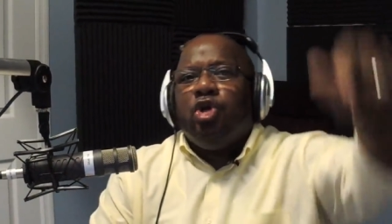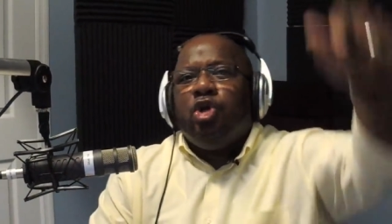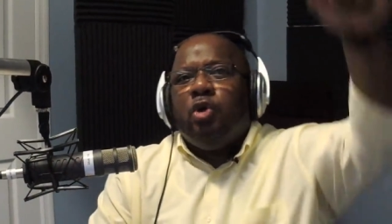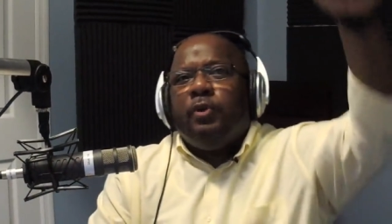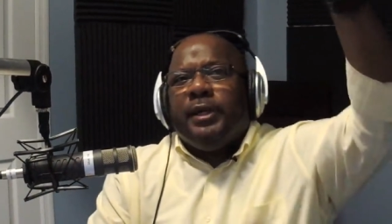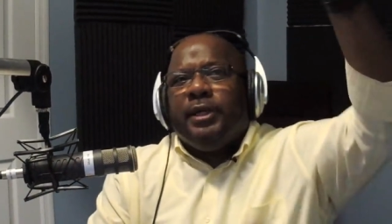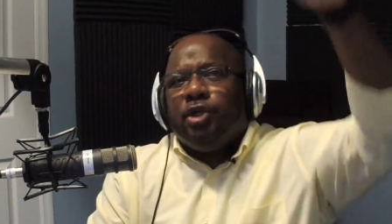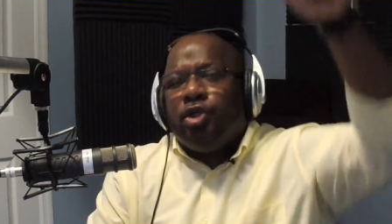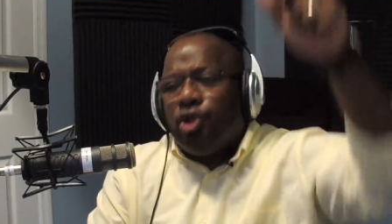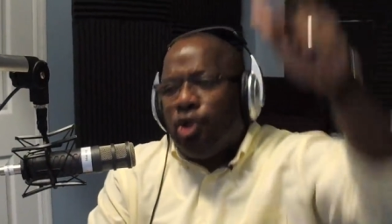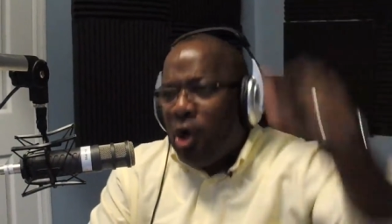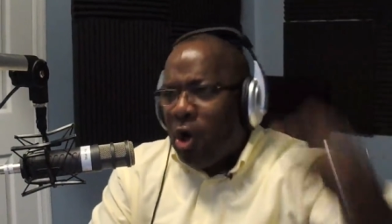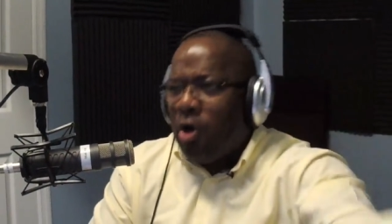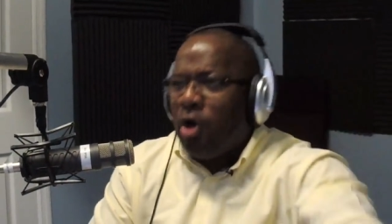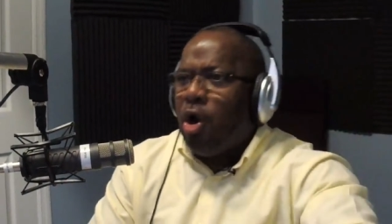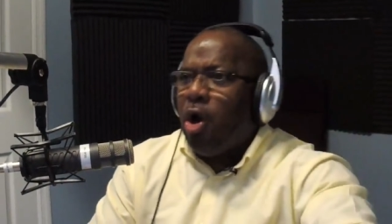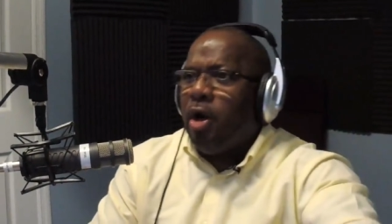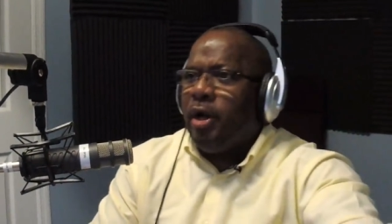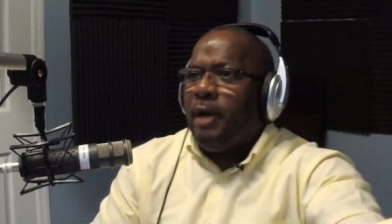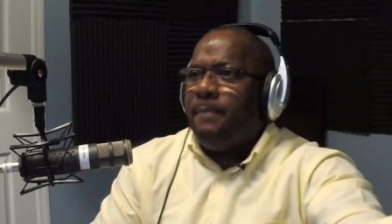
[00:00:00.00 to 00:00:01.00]
You will no
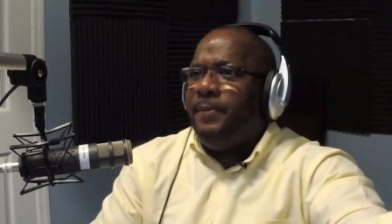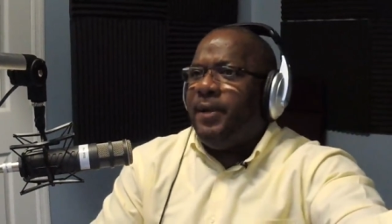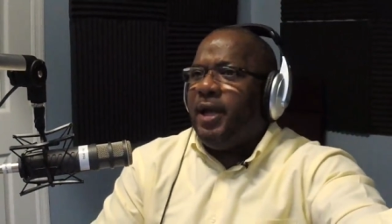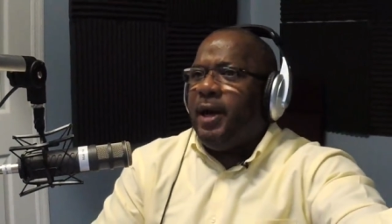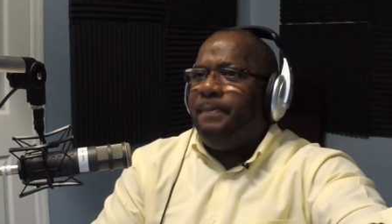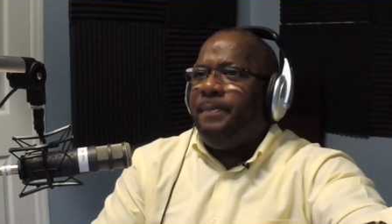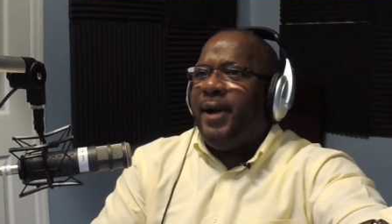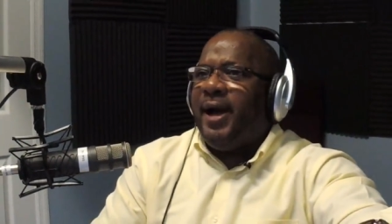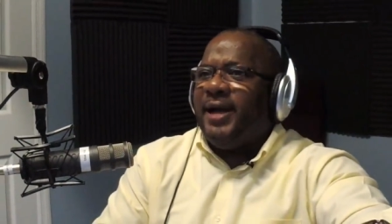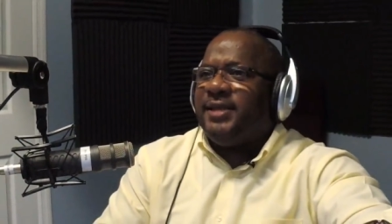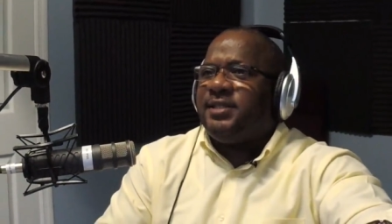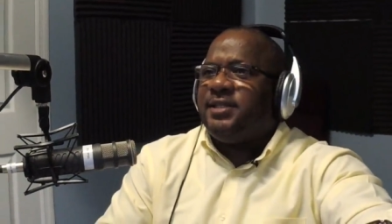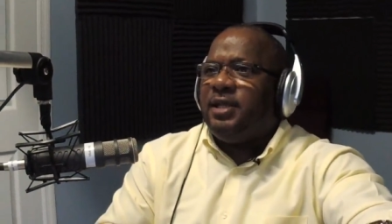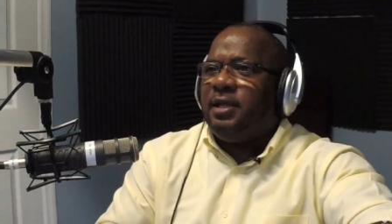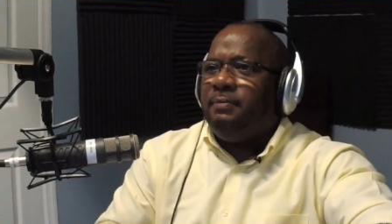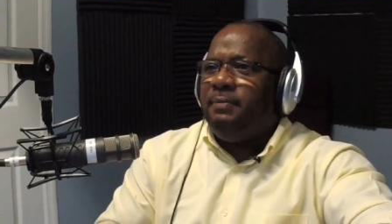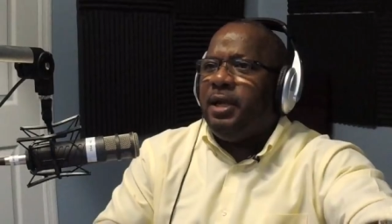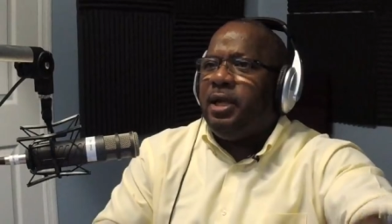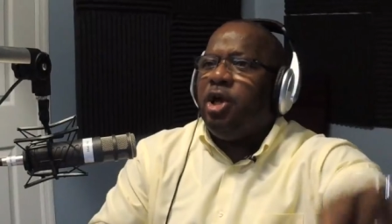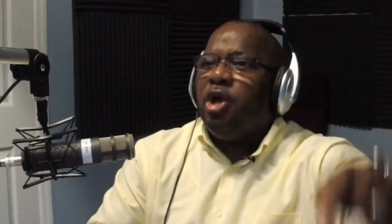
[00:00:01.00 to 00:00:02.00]
longer be a pastor
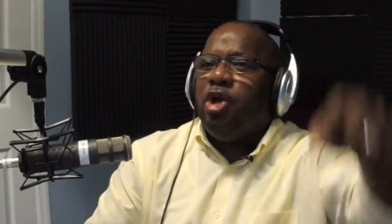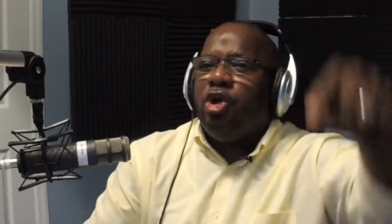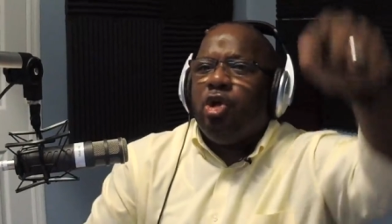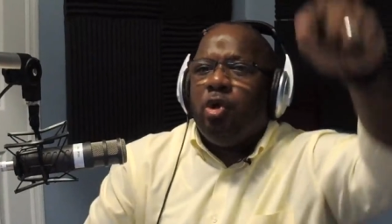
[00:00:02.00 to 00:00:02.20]
to me.